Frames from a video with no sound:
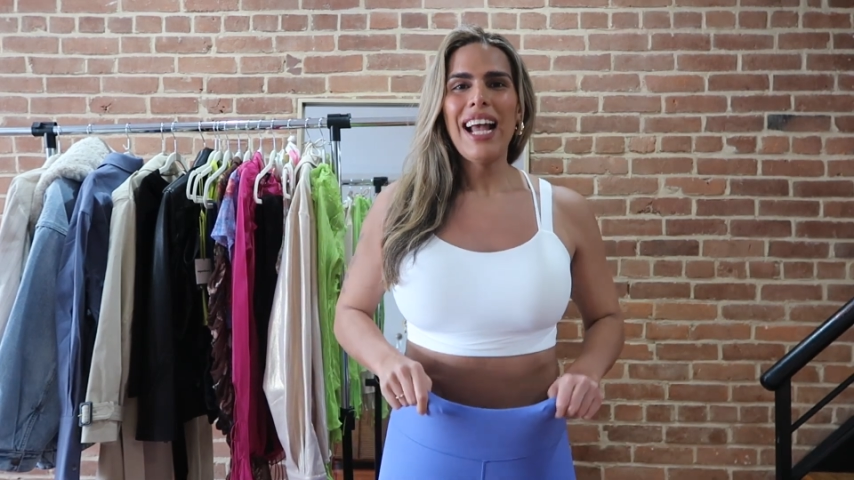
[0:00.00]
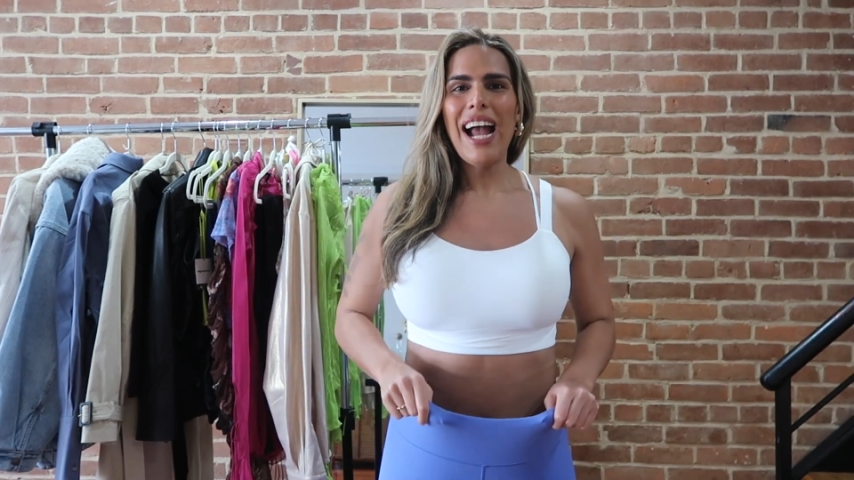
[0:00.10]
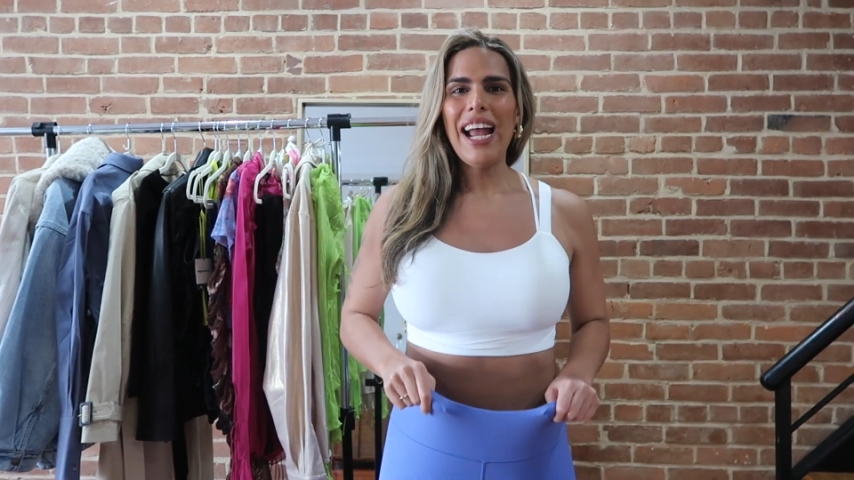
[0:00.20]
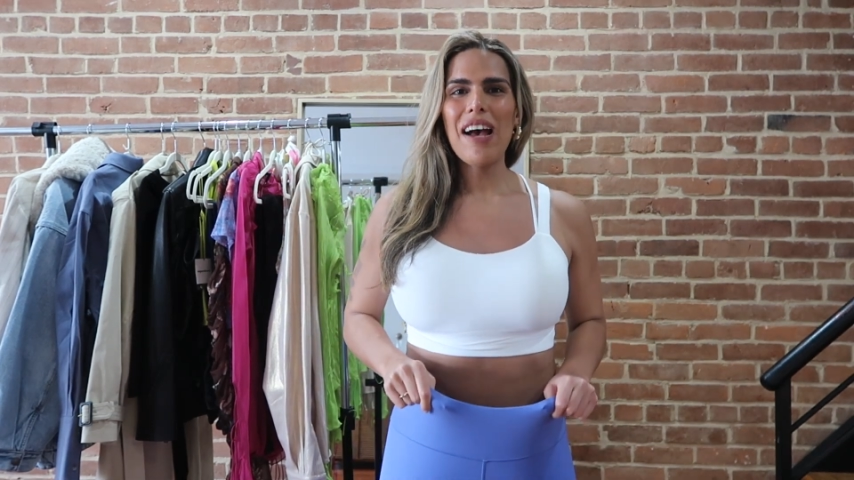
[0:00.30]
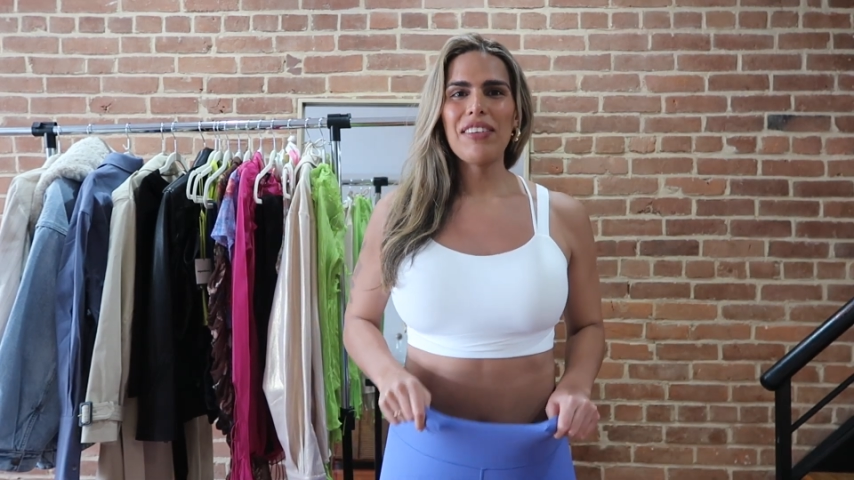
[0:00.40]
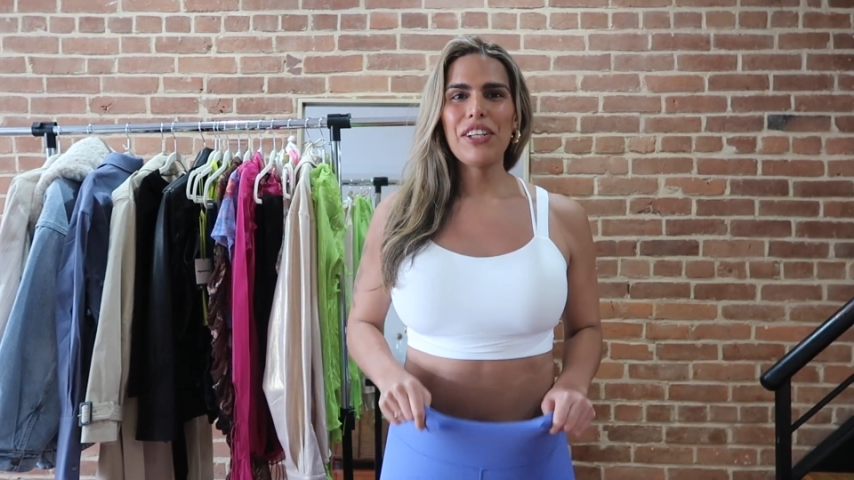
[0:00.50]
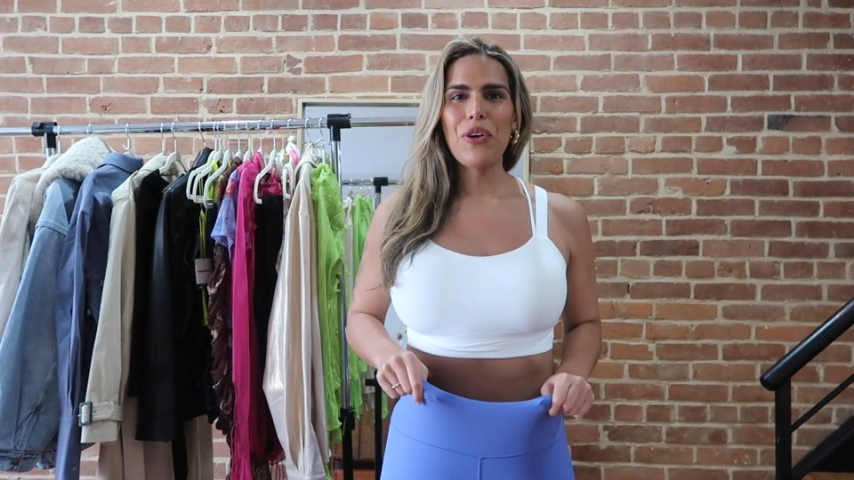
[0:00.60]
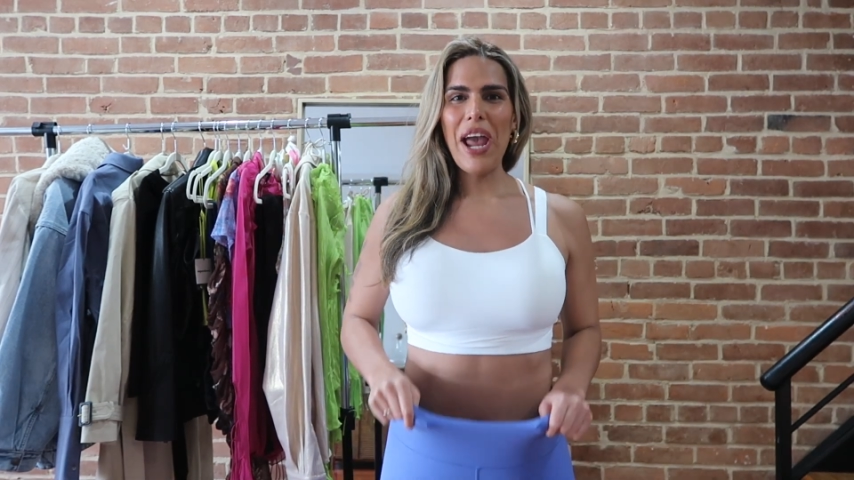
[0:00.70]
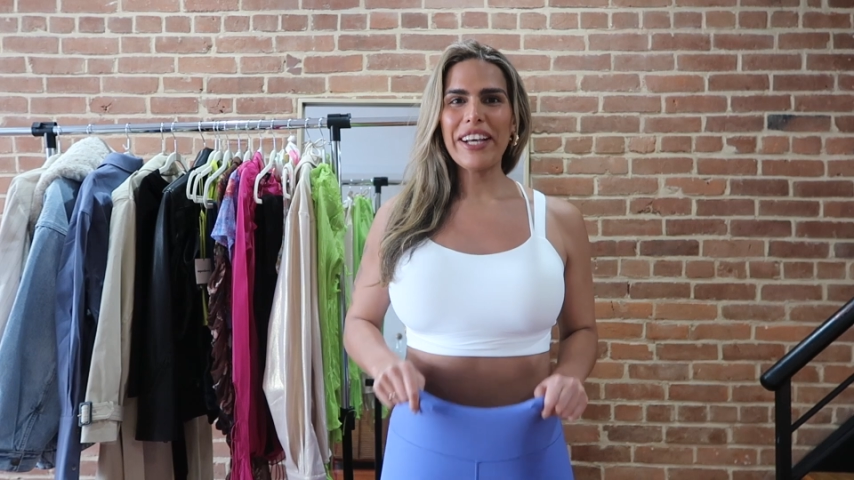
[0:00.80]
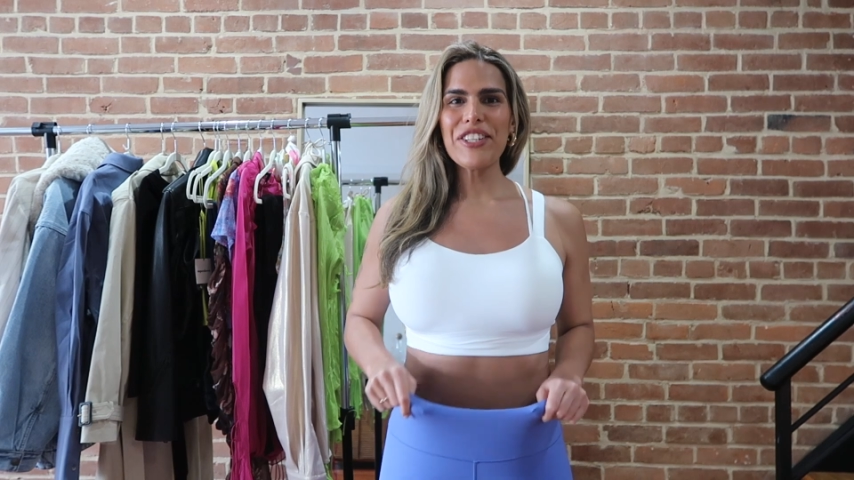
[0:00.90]
I have a
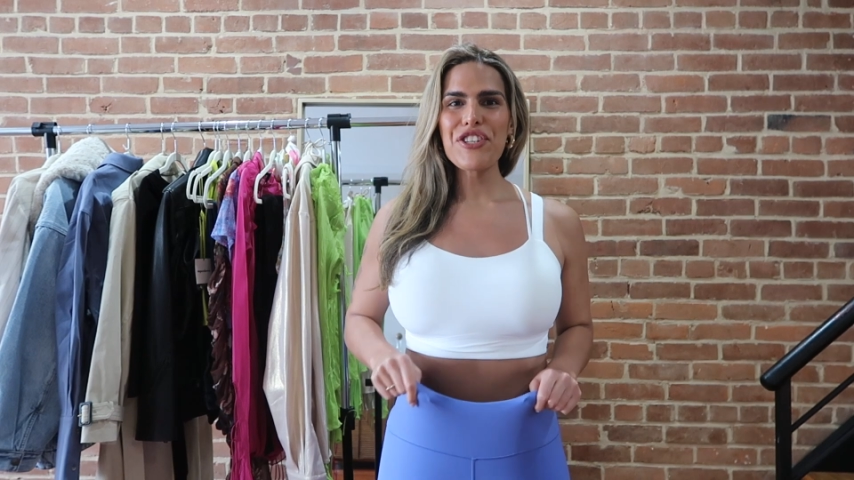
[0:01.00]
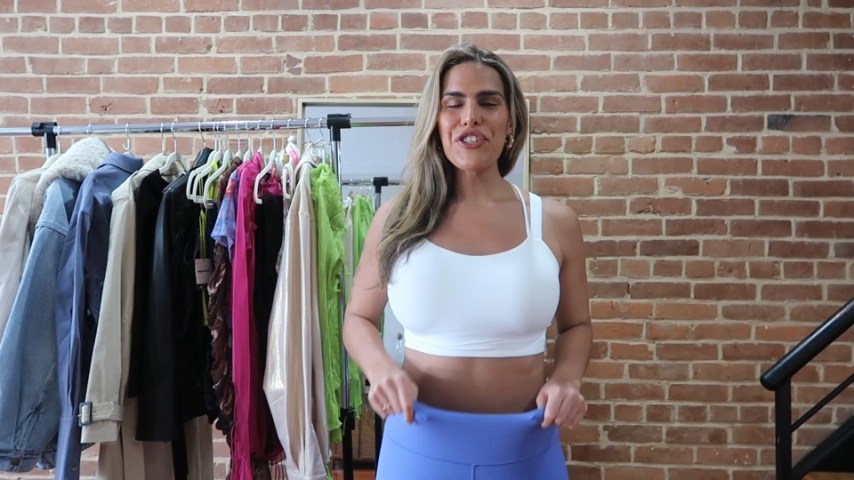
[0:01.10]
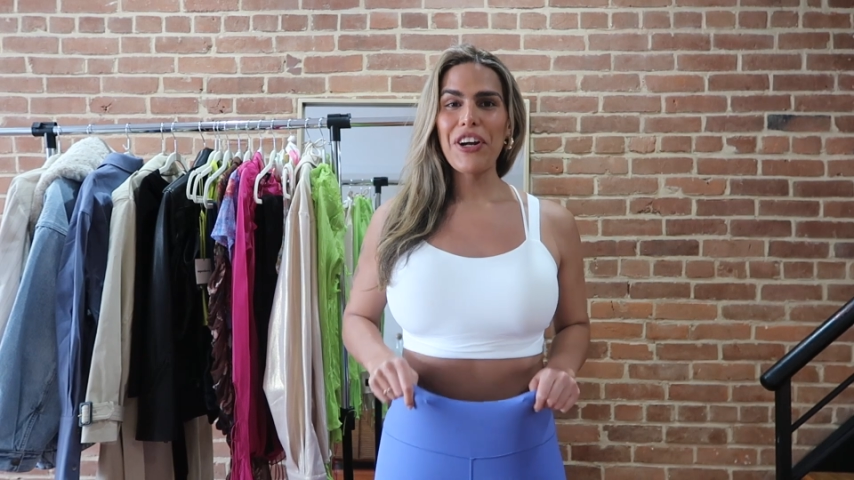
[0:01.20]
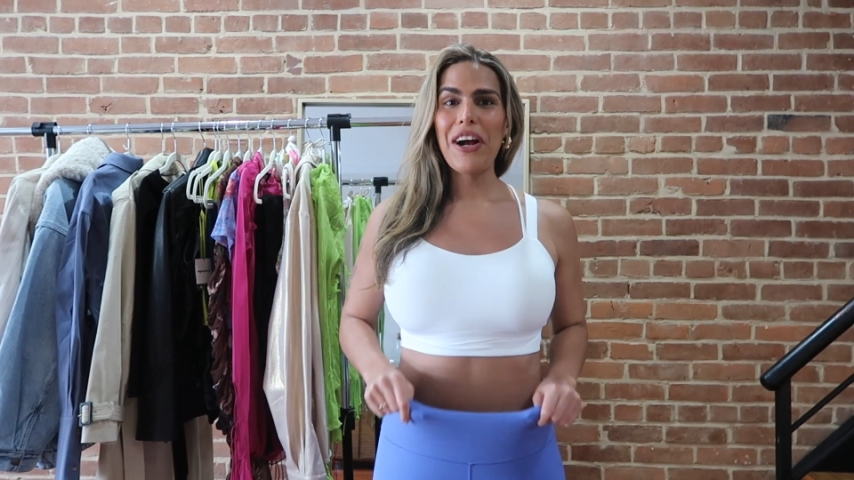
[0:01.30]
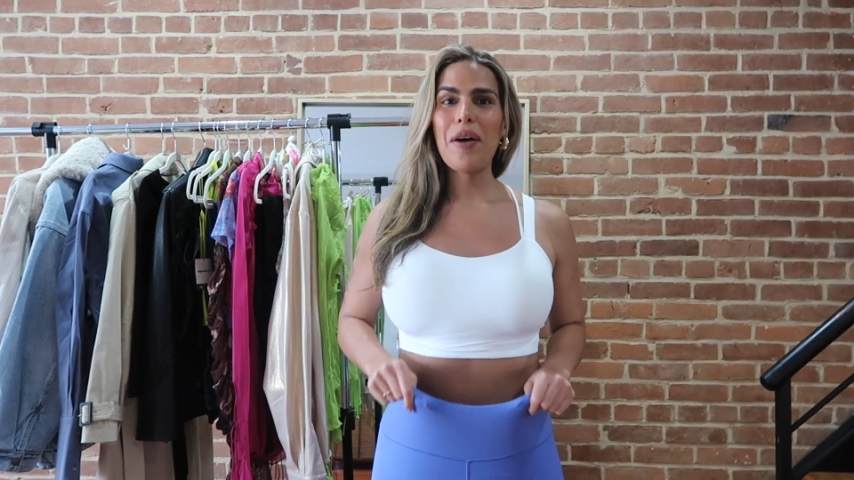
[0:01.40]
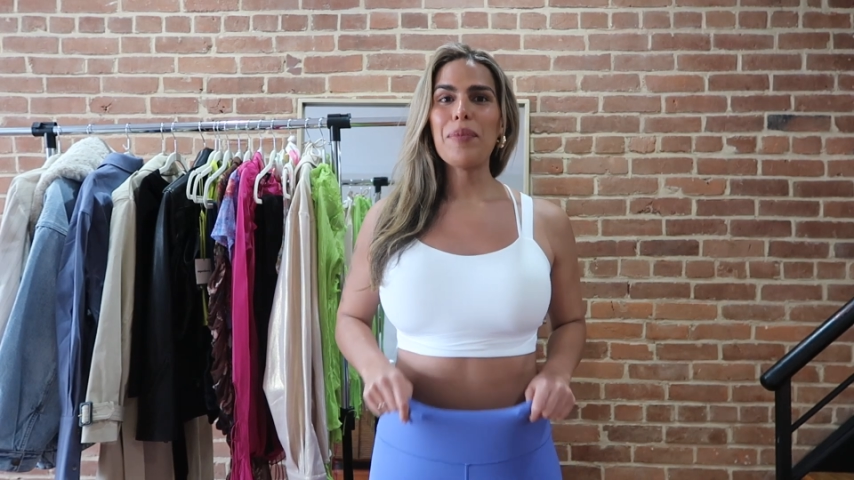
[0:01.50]
little extra